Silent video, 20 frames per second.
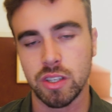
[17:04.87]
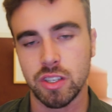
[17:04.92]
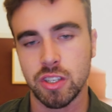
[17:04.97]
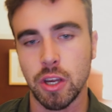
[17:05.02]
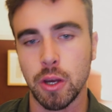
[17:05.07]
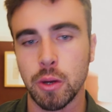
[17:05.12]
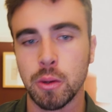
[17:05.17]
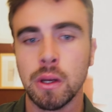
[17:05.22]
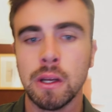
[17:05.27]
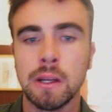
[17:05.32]

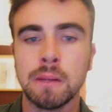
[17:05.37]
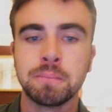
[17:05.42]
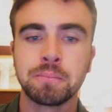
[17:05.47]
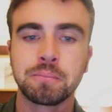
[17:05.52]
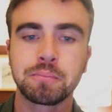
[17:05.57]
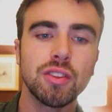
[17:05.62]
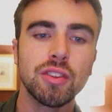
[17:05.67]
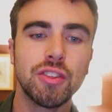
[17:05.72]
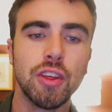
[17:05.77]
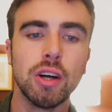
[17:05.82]
So
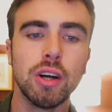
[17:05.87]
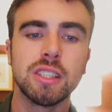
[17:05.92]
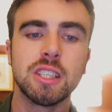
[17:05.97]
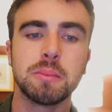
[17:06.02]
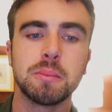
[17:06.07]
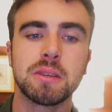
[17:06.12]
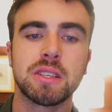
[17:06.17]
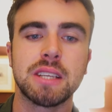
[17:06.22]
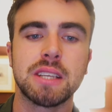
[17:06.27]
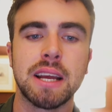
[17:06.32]

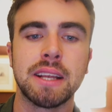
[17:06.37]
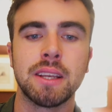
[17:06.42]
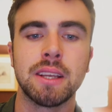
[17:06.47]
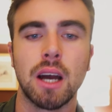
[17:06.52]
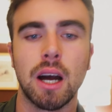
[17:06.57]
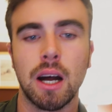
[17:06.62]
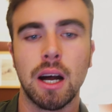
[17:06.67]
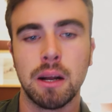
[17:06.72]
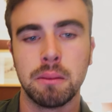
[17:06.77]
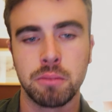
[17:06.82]

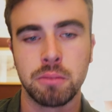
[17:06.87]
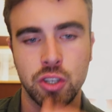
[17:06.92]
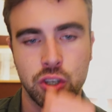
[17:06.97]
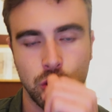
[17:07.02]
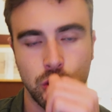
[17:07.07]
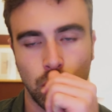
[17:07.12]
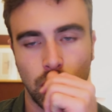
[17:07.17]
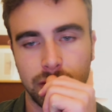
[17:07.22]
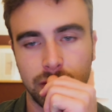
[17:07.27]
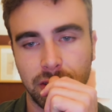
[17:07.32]
30%
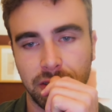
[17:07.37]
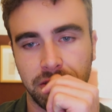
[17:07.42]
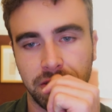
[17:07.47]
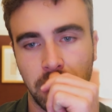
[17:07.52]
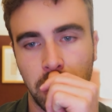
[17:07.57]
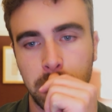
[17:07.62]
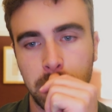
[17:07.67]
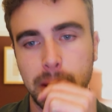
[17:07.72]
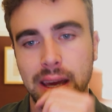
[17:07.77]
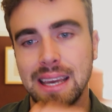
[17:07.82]
short of the
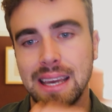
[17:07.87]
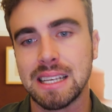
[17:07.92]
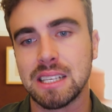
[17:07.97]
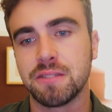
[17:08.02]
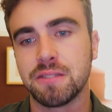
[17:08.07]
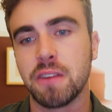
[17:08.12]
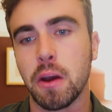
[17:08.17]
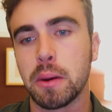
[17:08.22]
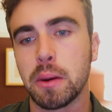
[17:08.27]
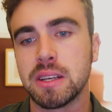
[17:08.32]
float is
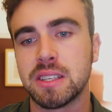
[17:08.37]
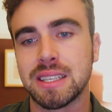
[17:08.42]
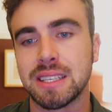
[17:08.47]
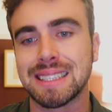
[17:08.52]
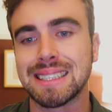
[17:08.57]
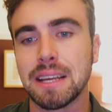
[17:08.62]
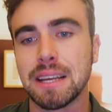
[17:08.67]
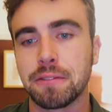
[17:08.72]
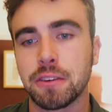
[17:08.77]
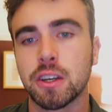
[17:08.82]
very
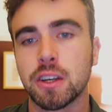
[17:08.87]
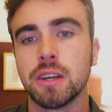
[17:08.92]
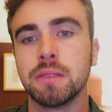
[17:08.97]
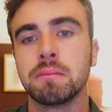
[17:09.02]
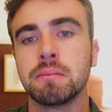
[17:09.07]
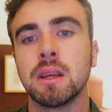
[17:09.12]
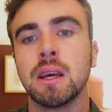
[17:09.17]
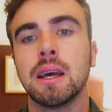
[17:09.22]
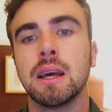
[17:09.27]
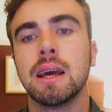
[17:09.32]

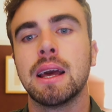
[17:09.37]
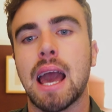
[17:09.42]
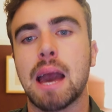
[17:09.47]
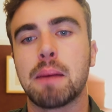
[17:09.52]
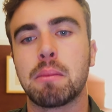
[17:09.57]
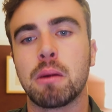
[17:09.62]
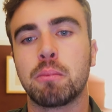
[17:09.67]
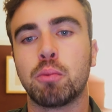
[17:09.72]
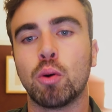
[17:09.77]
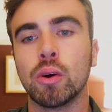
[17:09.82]
significant. And
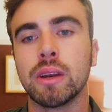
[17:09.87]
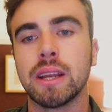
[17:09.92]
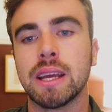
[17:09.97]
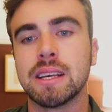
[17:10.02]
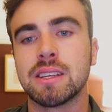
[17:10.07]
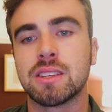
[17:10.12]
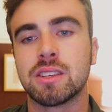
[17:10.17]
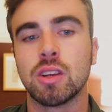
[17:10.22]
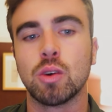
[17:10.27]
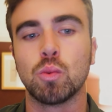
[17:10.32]
my point
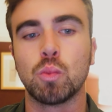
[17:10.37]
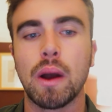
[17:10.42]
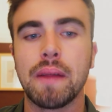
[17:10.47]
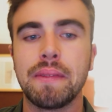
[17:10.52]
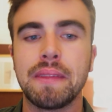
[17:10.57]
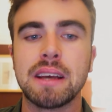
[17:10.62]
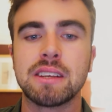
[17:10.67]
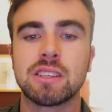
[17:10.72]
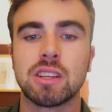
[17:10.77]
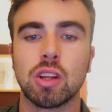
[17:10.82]
is that when
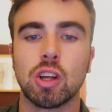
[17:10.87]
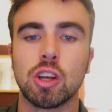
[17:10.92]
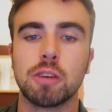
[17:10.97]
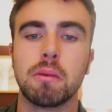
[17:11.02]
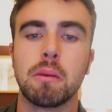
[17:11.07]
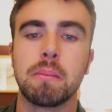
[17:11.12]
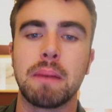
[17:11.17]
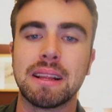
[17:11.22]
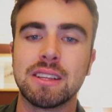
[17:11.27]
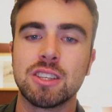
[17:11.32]
there's a lot of
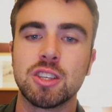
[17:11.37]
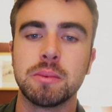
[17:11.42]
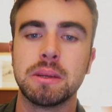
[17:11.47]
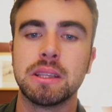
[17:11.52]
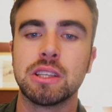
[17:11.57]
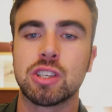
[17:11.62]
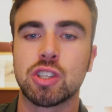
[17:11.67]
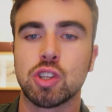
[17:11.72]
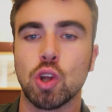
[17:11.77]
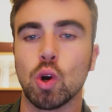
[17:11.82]
momentum in
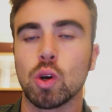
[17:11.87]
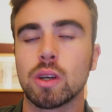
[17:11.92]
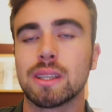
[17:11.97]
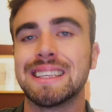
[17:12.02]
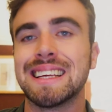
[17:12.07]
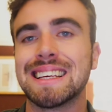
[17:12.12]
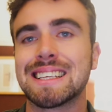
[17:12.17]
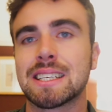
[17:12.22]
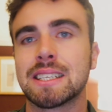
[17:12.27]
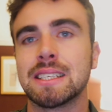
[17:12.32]
the stock,
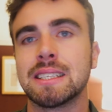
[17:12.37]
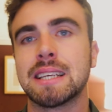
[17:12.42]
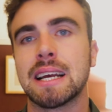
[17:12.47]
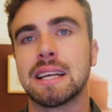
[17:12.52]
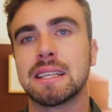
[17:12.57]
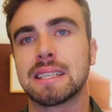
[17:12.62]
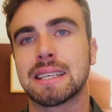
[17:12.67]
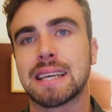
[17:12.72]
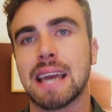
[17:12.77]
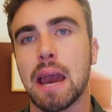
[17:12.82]
this can
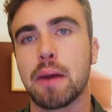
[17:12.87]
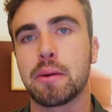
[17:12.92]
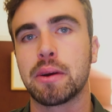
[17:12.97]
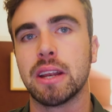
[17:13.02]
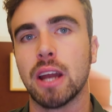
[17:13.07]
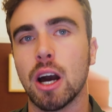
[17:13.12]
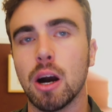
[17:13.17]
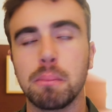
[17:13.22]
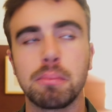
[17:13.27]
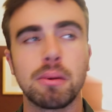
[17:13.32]
tend to carry it
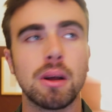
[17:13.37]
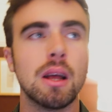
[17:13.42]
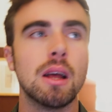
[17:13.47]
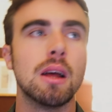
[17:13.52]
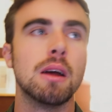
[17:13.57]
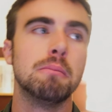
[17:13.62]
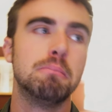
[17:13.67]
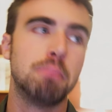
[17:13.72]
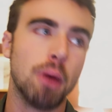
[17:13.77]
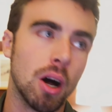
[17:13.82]
up,
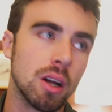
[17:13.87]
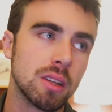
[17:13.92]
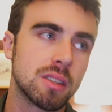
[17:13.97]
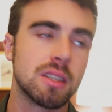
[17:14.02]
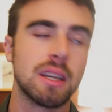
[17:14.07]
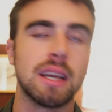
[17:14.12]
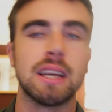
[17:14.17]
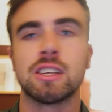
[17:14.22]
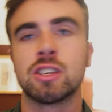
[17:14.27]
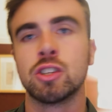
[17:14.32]
but
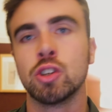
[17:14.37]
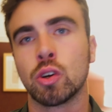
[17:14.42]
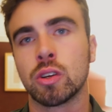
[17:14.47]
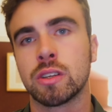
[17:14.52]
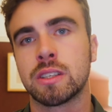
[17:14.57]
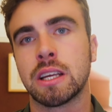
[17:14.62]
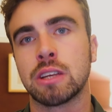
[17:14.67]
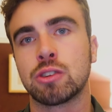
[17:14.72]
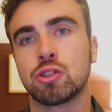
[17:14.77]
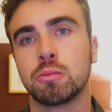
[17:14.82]
it's not a
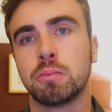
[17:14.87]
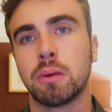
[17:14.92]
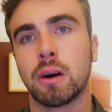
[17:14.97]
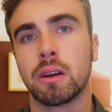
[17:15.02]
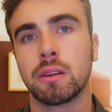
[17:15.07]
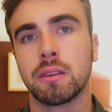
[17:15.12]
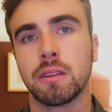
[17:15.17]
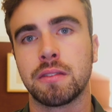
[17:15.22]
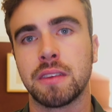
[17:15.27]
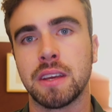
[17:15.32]
central part
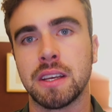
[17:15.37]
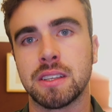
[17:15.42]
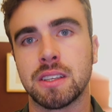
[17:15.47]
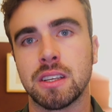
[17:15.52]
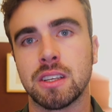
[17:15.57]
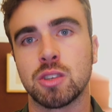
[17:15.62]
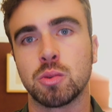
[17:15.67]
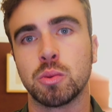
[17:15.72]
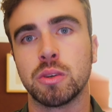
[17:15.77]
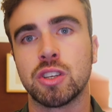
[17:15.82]
of the
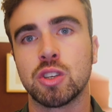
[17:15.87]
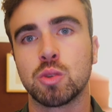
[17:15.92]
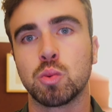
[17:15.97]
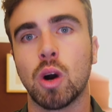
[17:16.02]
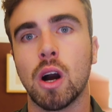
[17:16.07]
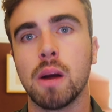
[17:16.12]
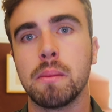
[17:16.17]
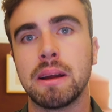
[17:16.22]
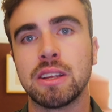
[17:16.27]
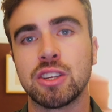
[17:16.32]
thesis, which is
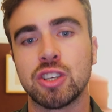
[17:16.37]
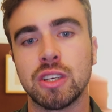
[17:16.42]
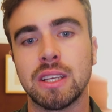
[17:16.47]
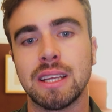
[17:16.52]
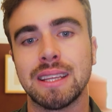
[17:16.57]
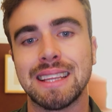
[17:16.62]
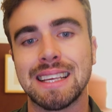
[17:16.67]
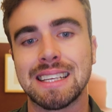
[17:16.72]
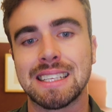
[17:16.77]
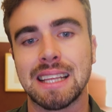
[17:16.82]
why I mentioned
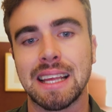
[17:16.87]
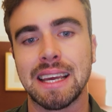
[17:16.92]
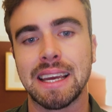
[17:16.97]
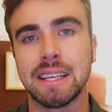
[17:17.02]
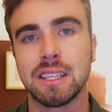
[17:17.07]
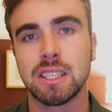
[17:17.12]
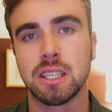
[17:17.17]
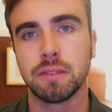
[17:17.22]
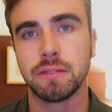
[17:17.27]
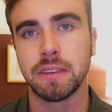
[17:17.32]
it this late
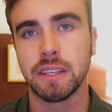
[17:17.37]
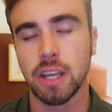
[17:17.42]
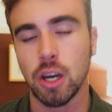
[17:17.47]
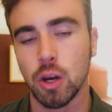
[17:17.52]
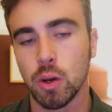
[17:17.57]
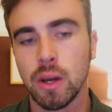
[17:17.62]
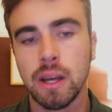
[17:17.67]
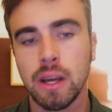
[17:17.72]
into the video.